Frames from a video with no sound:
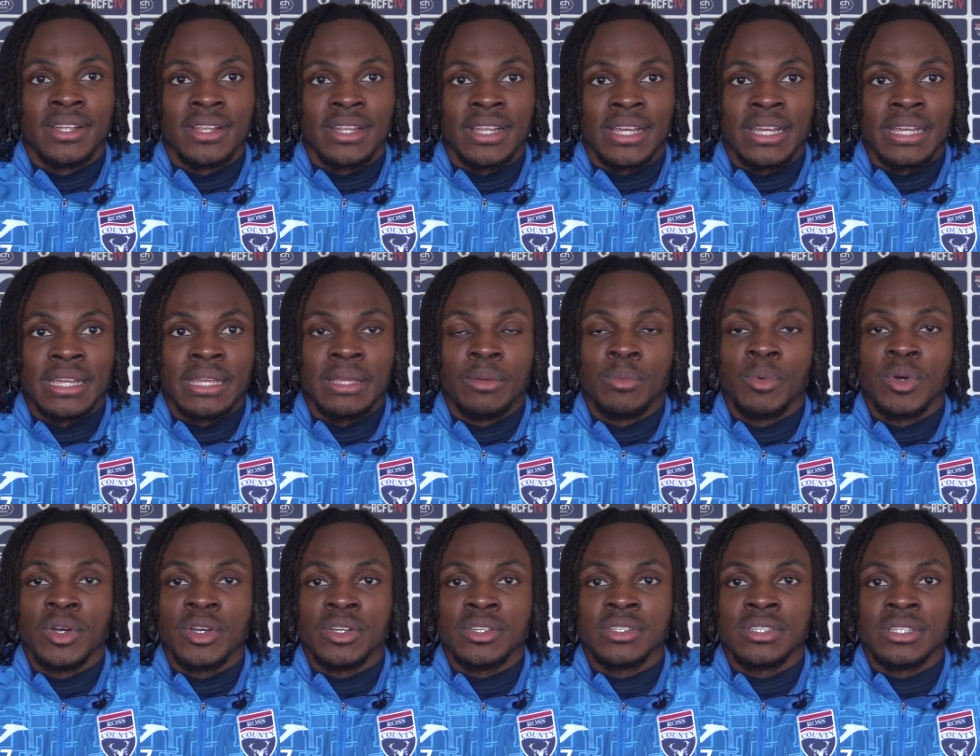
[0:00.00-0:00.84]
like he
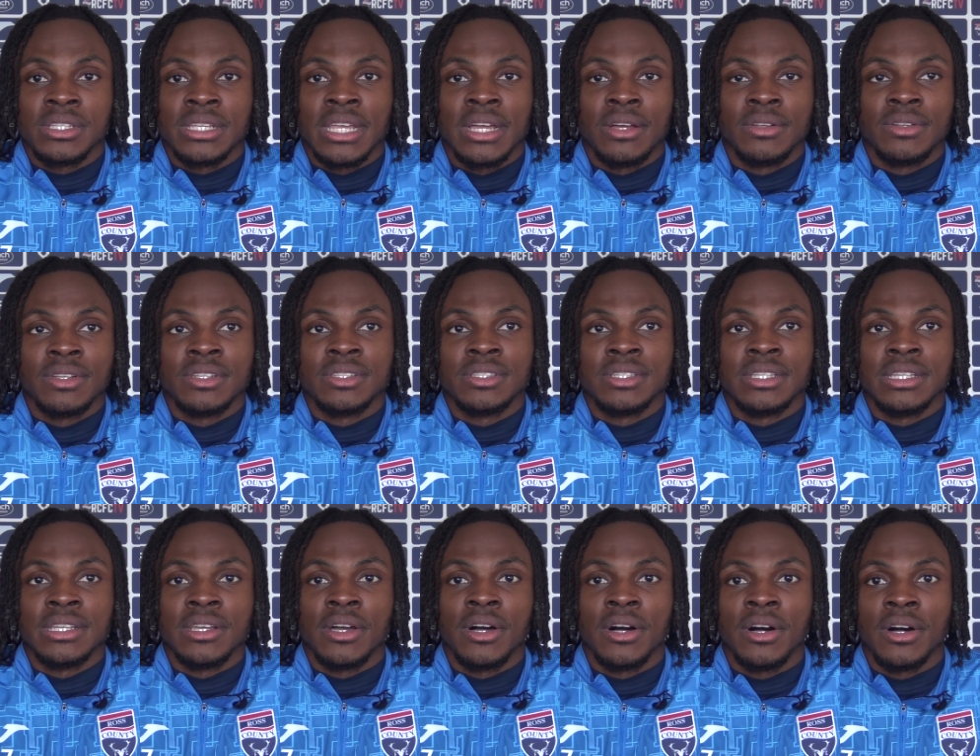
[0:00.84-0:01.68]
works
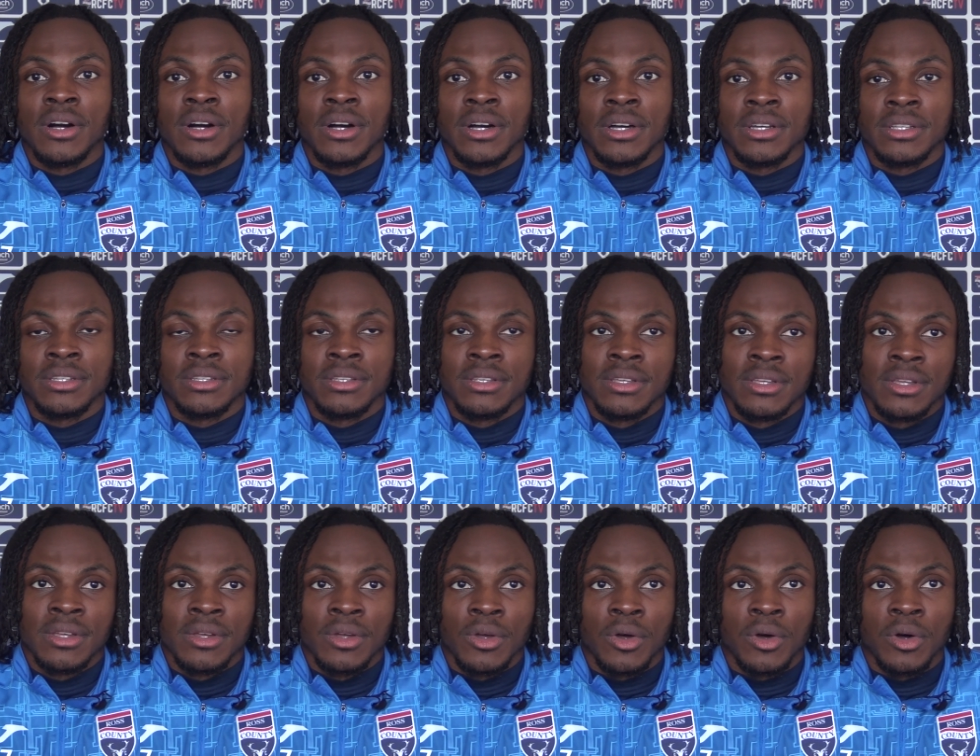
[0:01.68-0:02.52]
countlessly hard
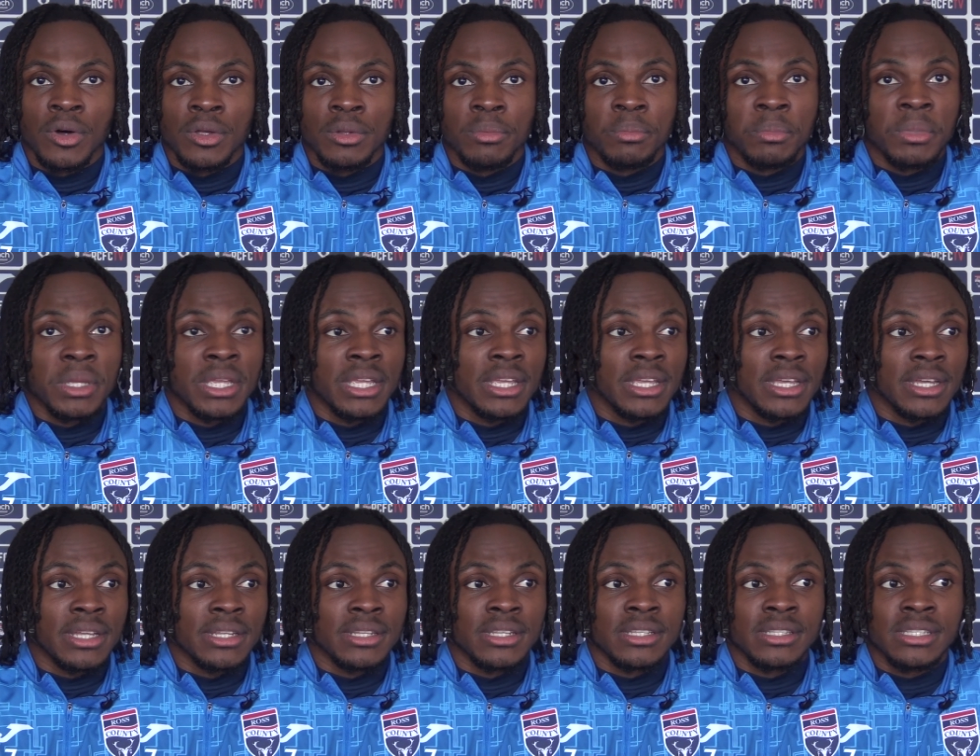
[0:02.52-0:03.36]
on
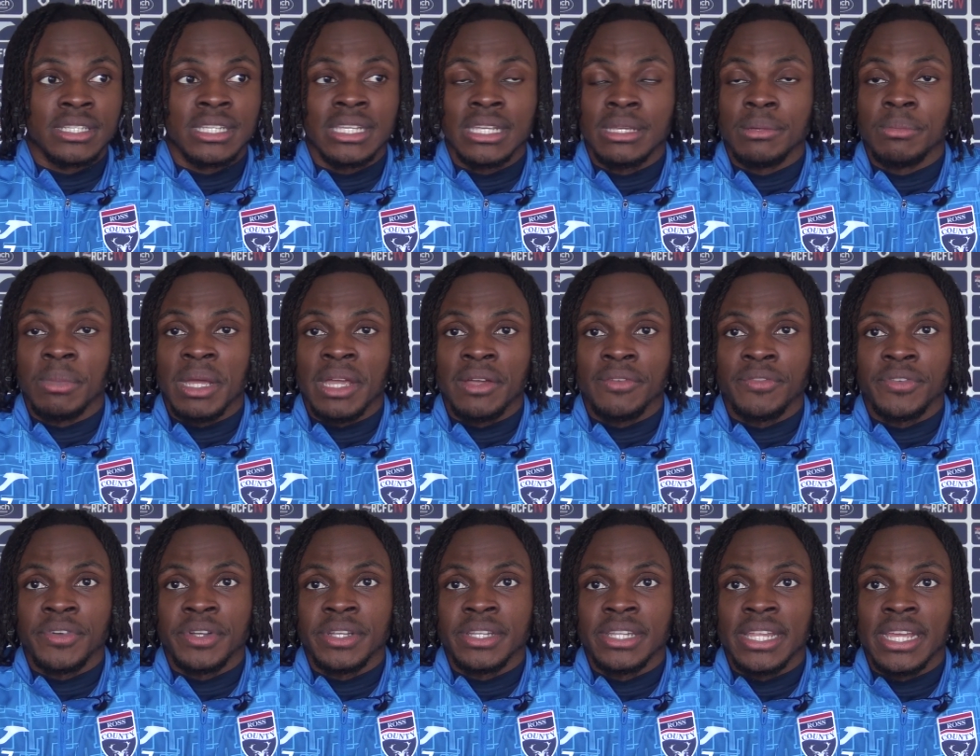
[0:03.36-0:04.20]
me and the team
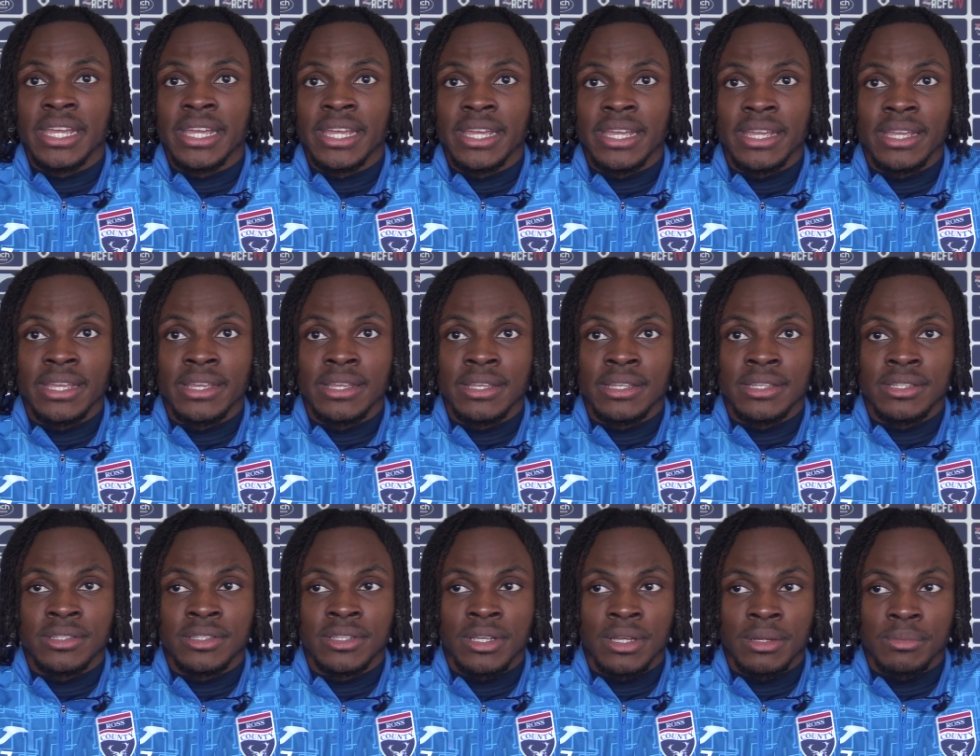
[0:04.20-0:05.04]
every
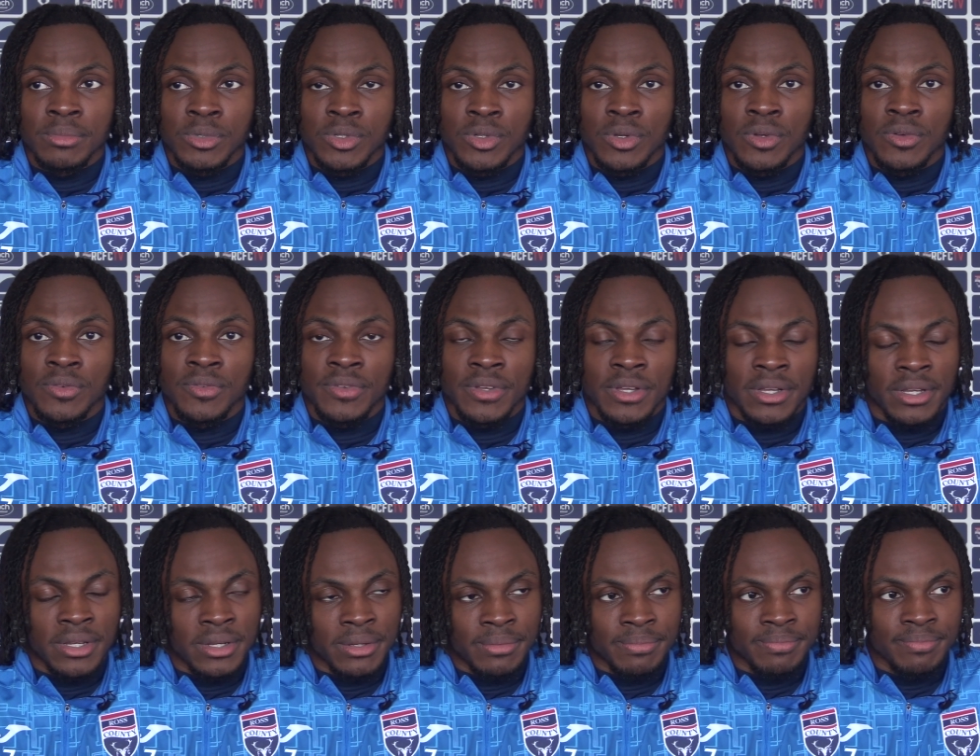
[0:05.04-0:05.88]
day in terms
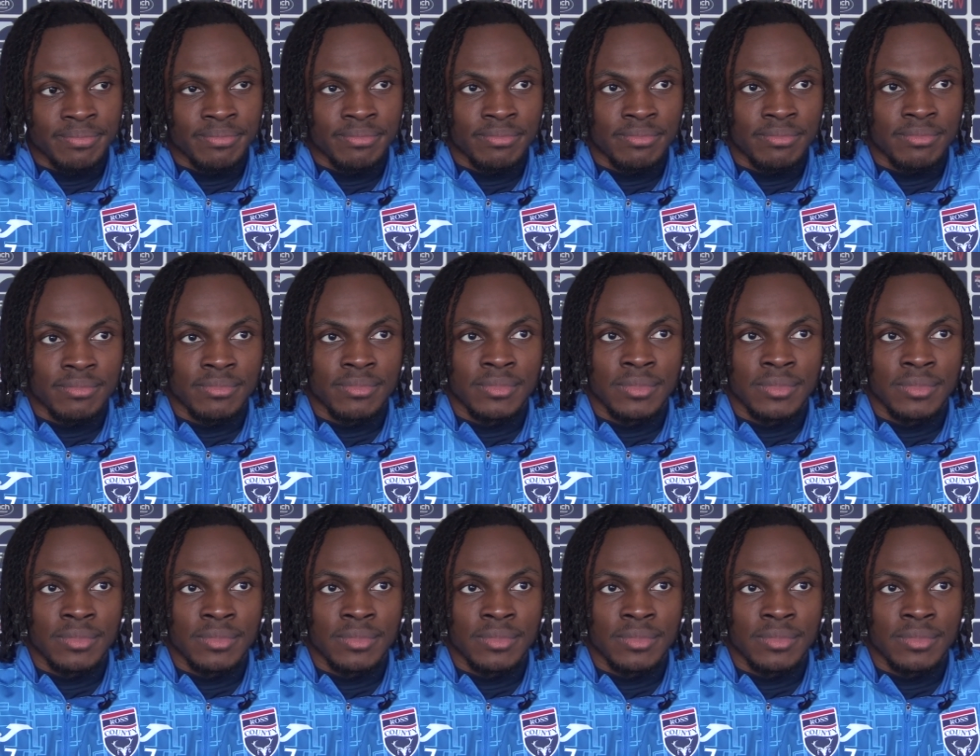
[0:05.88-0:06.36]
of um,